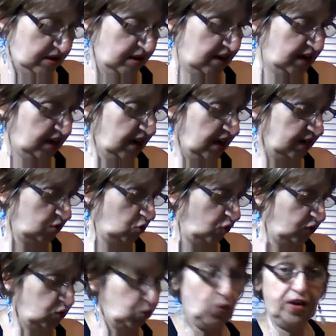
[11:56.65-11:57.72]
And it has over
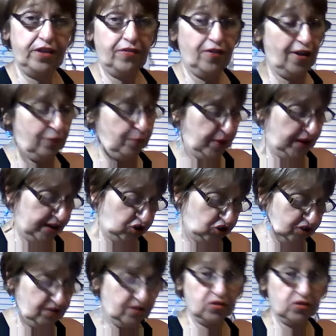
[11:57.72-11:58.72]
25 pages.